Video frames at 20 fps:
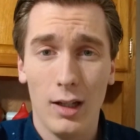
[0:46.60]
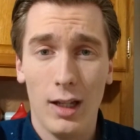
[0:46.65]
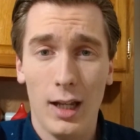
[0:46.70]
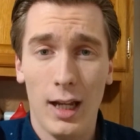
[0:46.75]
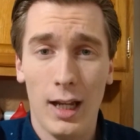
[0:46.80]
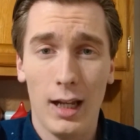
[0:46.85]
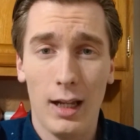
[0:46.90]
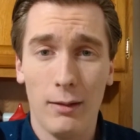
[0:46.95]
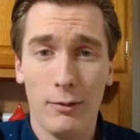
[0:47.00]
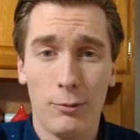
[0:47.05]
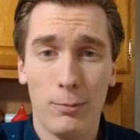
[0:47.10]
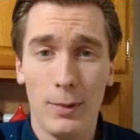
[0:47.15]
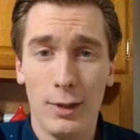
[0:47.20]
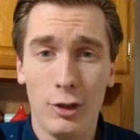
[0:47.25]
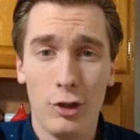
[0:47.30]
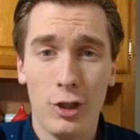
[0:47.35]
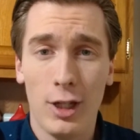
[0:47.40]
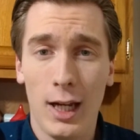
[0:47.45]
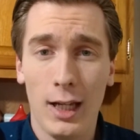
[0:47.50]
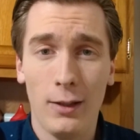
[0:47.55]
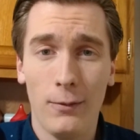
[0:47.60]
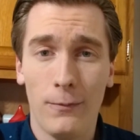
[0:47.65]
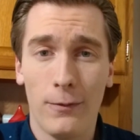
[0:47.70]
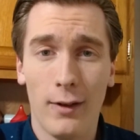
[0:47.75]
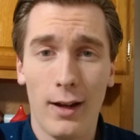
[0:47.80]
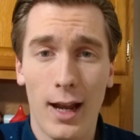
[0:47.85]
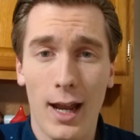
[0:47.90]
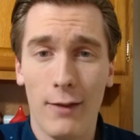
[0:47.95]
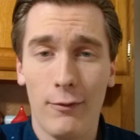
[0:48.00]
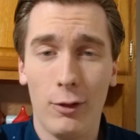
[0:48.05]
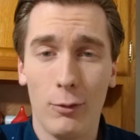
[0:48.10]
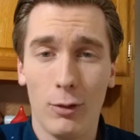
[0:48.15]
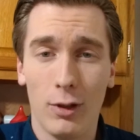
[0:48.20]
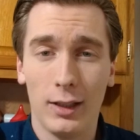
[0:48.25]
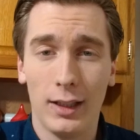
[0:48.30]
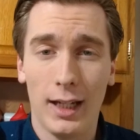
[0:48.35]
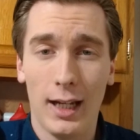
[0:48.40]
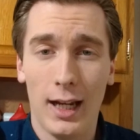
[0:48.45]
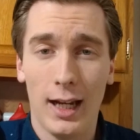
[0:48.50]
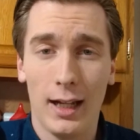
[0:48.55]
it's been changed for
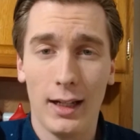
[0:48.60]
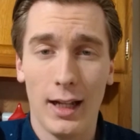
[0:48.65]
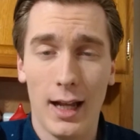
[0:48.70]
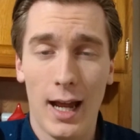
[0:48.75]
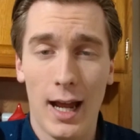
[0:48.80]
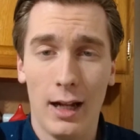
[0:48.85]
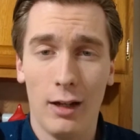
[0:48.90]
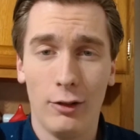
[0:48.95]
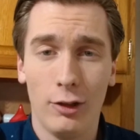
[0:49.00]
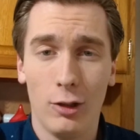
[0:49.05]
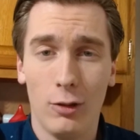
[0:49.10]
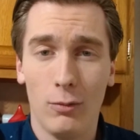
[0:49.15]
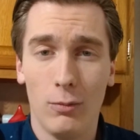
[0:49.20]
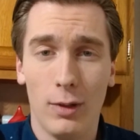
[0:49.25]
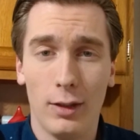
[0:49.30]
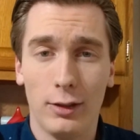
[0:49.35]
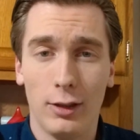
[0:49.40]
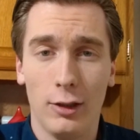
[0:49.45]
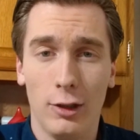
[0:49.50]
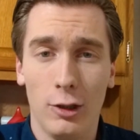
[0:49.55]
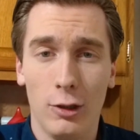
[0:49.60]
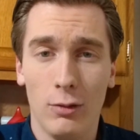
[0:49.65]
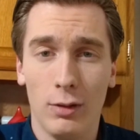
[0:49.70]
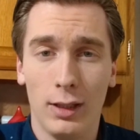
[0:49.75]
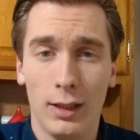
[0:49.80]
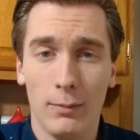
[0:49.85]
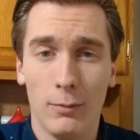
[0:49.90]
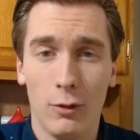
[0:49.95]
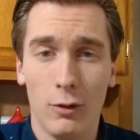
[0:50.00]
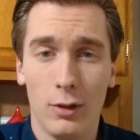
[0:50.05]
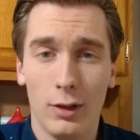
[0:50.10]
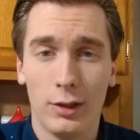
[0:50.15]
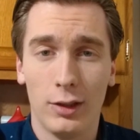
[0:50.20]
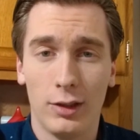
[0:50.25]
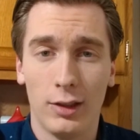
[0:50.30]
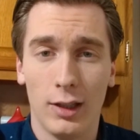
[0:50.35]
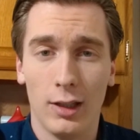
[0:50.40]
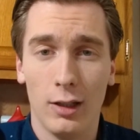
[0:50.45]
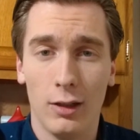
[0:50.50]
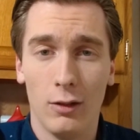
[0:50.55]
everyone. And I don't know what to do anymore.
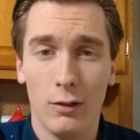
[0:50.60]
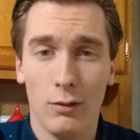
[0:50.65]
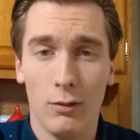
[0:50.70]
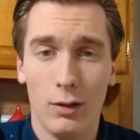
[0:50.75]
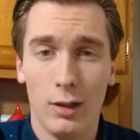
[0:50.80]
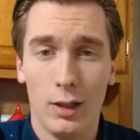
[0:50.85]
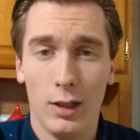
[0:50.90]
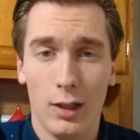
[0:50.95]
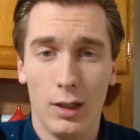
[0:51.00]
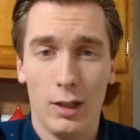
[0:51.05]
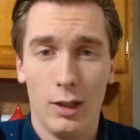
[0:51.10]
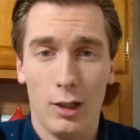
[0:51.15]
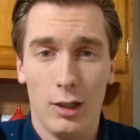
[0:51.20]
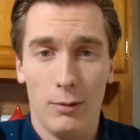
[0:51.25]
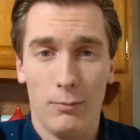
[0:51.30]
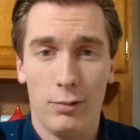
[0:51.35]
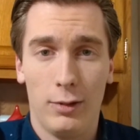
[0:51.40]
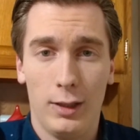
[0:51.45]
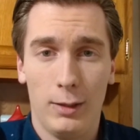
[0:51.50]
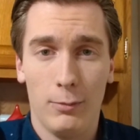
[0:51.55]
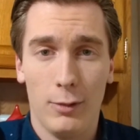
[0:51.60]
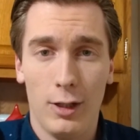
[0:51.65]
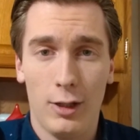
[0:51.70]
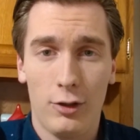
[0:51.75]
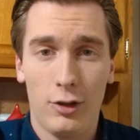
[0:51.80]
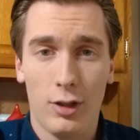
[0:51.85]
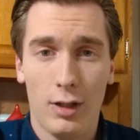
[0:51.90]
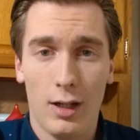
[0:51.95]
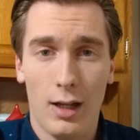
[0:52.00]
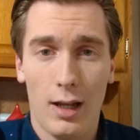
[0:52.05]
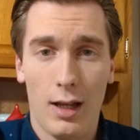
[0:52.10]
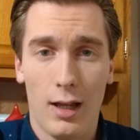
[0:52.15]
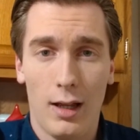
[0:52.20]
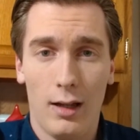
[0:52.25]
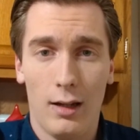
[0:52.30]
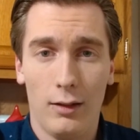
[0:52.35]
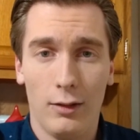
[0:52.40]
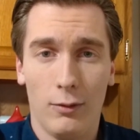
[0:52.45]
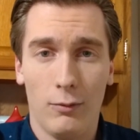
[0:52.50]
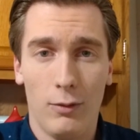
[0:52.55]
So, pretty much,
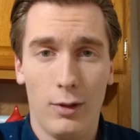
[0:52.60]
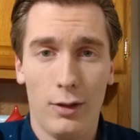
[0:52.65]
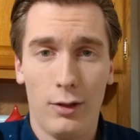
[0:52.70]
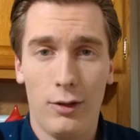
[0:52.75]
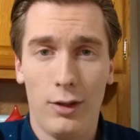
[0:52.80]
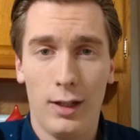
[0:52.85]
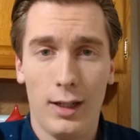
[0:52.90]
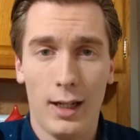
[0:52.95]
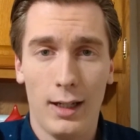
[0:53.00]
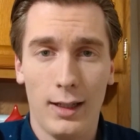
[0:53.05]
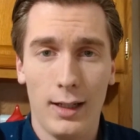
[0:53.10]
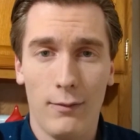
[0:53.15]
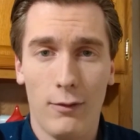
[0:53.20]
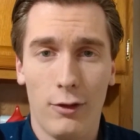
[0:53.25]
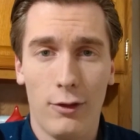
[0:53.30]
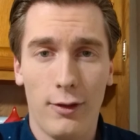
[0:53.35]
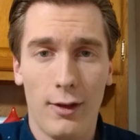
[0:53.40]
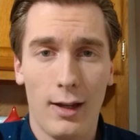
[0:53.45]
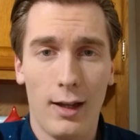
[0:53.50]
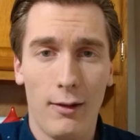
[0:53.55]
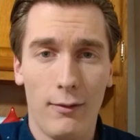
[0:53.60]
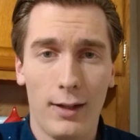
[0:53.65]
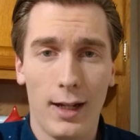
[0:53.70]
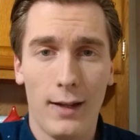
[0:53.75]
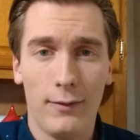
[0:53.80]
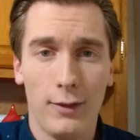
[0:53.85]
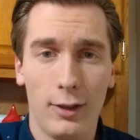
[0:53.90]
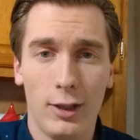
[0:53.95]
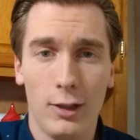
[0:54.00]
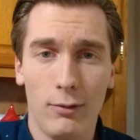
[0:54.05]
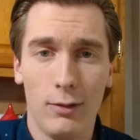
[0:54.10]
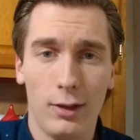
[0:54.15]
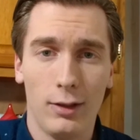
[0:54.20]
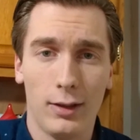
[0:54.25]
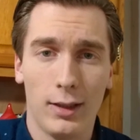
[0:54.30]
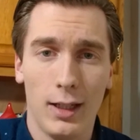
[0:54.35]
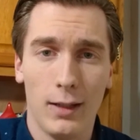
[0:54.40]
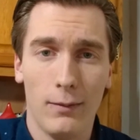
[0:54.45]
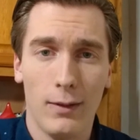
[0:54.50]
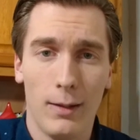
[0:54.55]
the one thing I never thought I would have to do
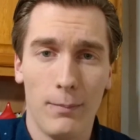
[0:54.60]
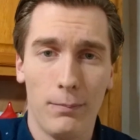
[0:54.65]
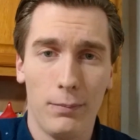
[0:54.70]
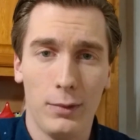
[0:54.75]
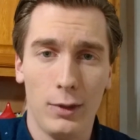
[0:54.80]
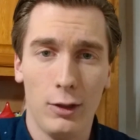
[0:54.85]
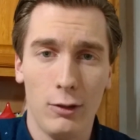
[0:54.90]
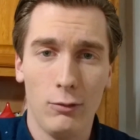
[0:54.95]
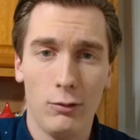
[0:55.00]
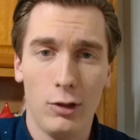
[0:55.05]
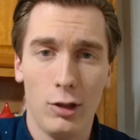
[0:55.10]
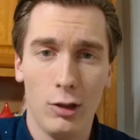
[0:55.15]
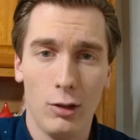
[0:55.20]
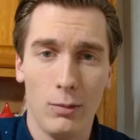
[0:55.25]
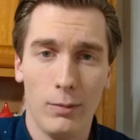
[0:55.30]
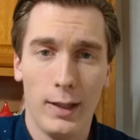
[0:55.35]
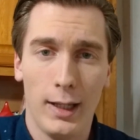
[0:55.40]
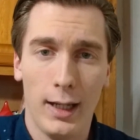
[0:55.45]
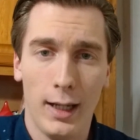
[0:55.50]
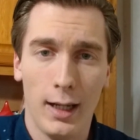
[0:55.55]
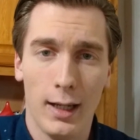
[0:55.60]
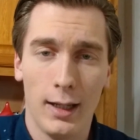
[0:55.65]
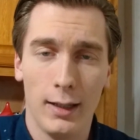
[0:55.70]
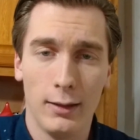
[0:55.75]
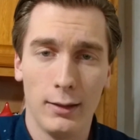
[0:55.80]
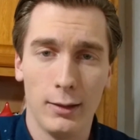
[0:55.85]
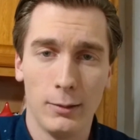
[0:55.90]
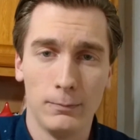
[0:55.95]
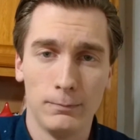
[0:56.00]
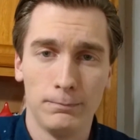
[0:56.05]
is give up YouTube. And